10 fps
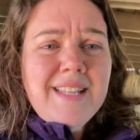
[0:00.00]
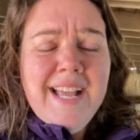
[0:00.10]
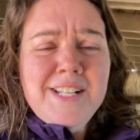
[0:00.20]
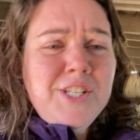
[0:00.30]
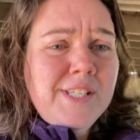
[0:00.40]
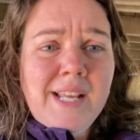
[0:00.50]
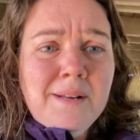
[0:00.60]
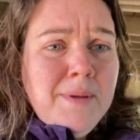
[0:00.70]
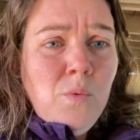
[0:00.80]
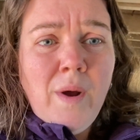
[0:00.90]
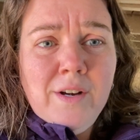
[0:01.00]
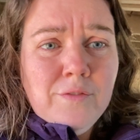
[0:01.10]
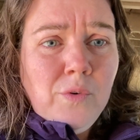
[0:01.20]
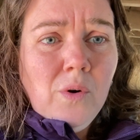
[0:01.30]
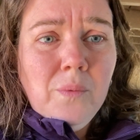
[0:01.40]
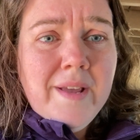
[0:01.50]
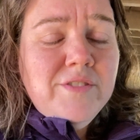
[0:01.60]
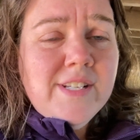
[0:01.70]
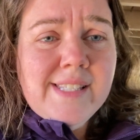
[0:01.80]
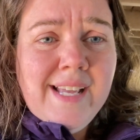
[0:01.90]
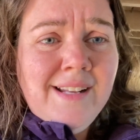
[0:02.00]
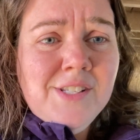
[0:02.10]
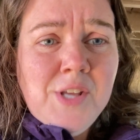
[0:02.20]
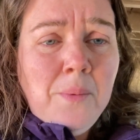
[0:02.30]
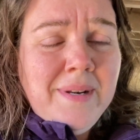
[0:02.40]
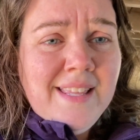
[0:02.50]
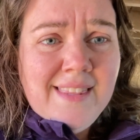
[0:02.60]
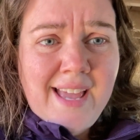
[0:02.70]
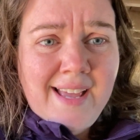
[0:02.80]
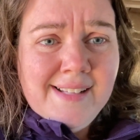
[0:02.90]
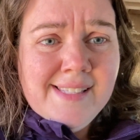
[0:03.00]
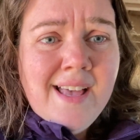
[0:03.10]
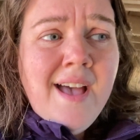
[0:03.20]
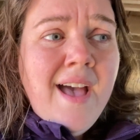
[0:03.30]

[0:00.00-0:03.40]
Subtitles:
It's just going to be wonderful. We've just seen so many things.